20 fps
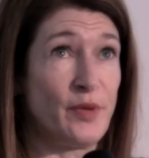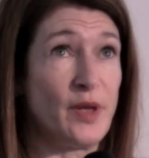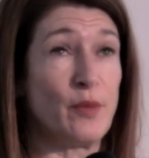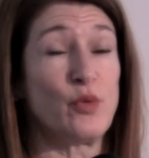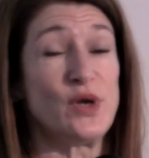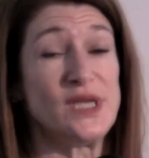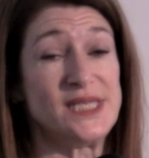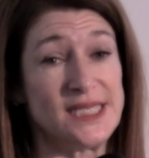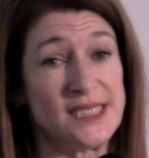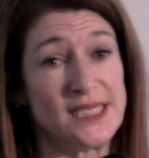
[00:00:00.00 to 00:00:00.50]

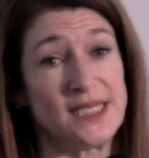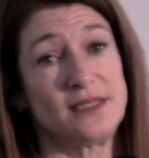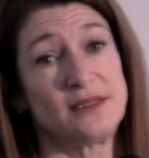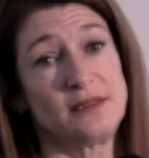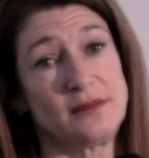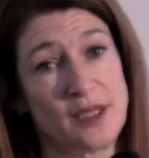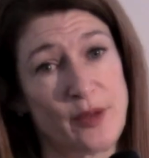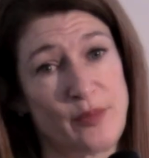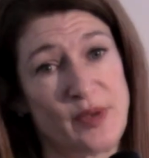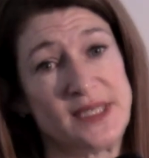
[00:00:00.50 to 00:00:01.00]
But we did
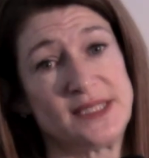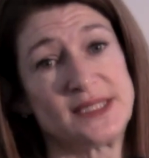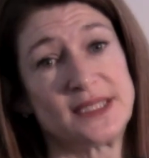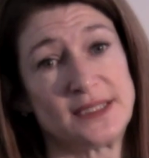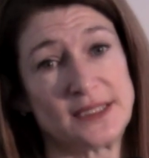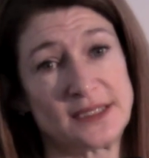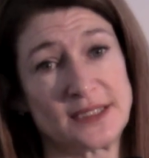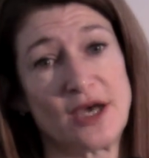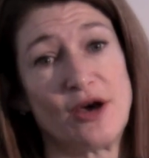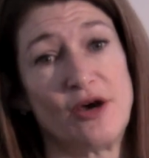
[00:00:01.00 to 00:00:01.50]
it a piece
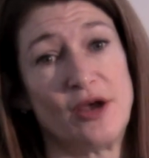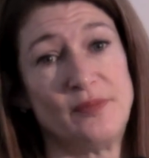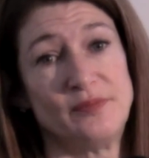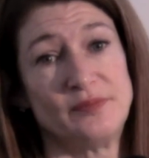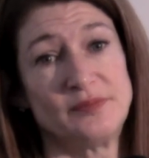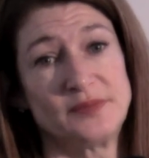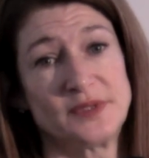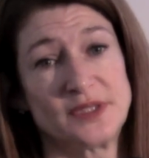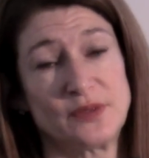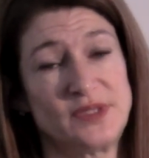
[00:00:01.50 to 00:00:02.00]
at a
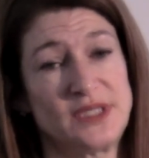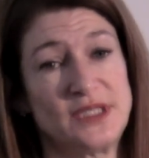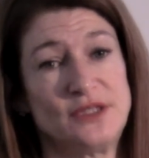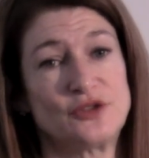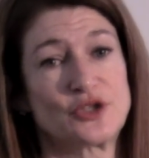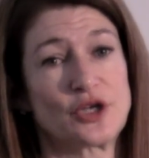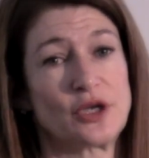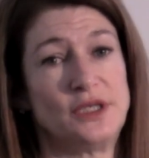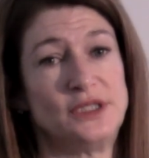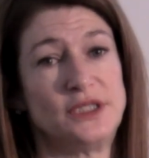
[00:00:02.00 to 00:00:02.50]
time. So we
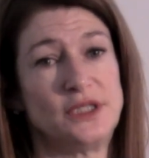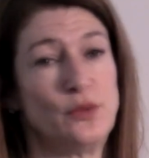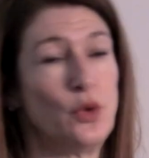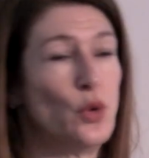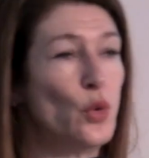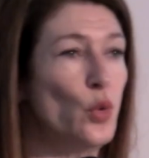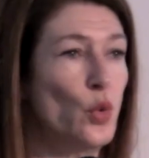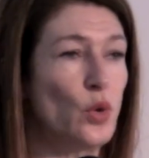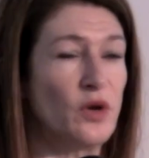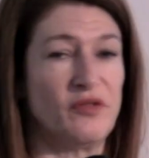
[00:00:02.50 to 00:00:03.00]
didn't try and do
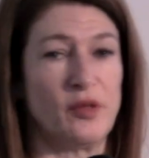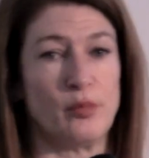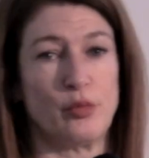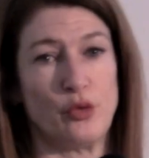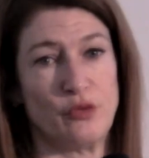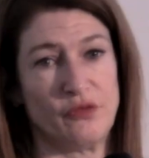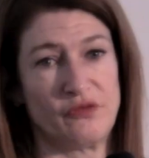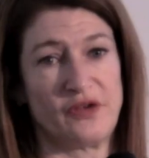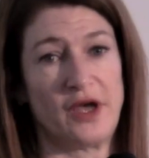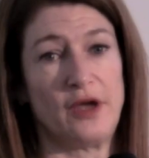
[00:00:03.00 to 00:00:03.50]
all of the
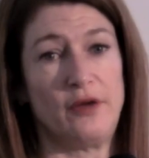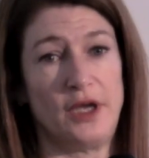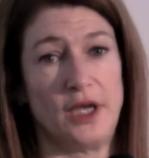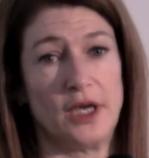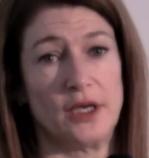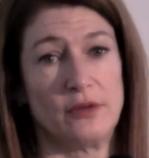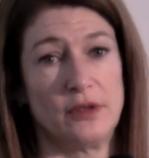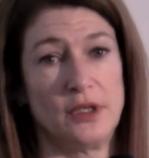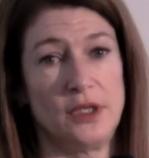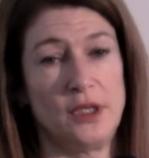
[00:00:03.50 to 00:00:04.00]

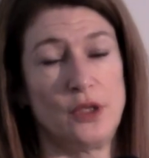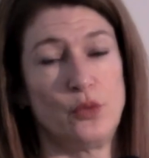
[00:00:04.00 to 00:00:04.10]
portfolio.